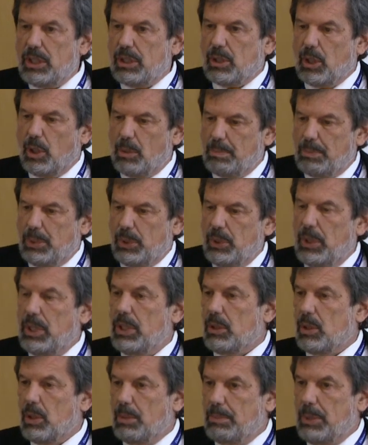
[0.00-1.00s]

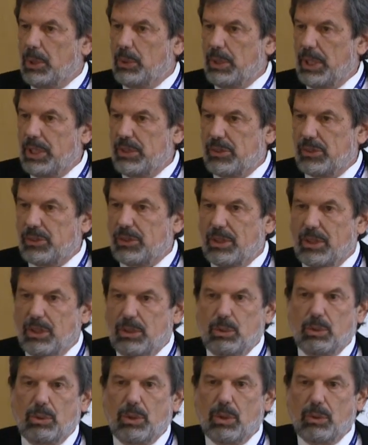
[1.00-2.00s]
components.
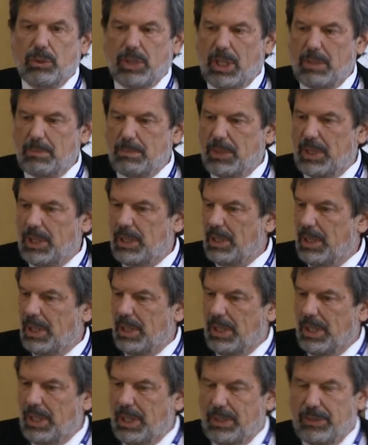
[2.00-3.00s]
You know them
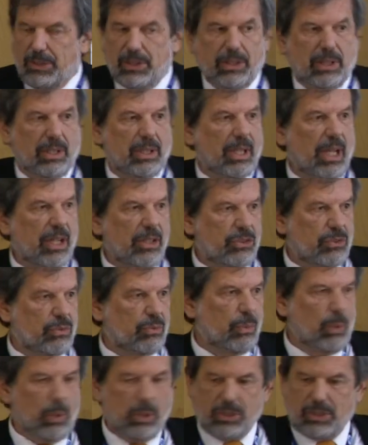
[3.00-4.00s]
under the nice
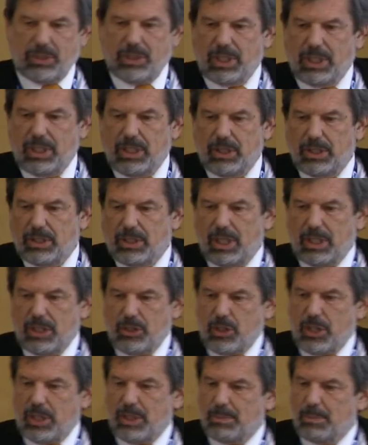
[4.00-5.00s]
word
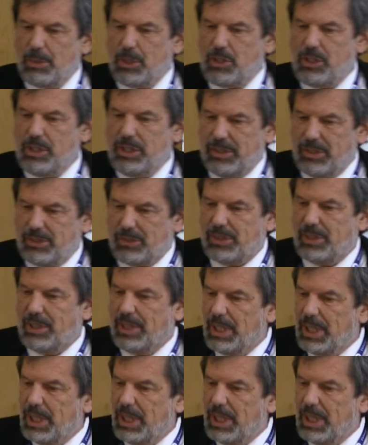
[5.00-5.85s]
intelligent machines.